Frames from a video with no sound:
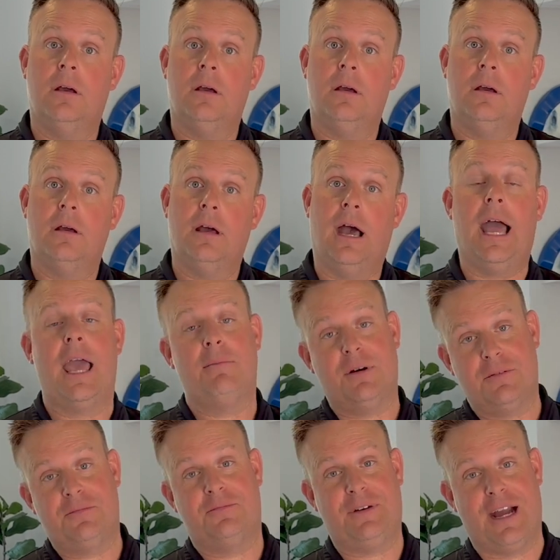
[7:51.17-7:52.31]
I am
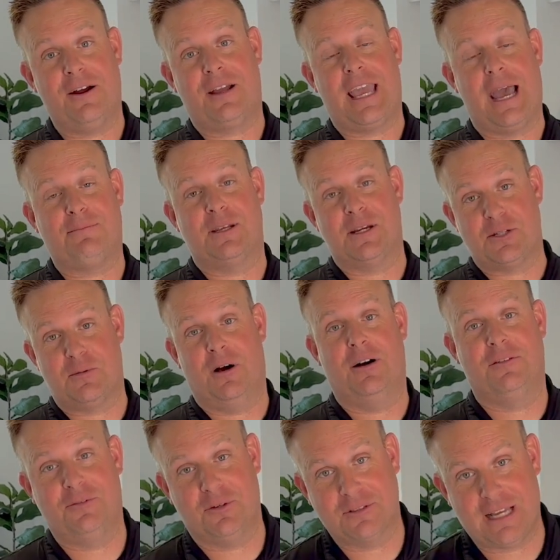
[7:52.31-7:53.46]
a fire captain as
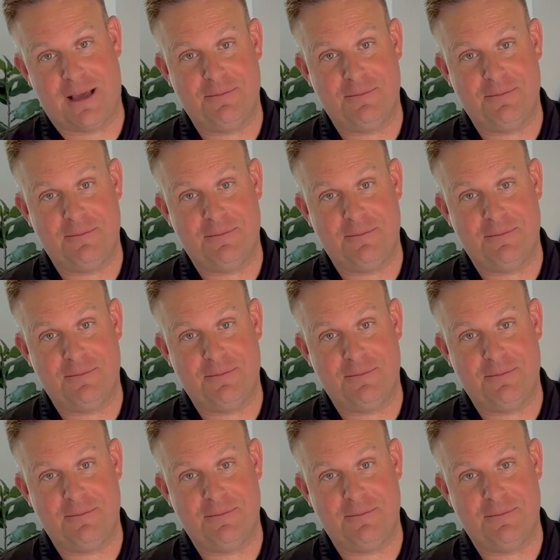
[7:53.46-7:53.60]
well, full-time.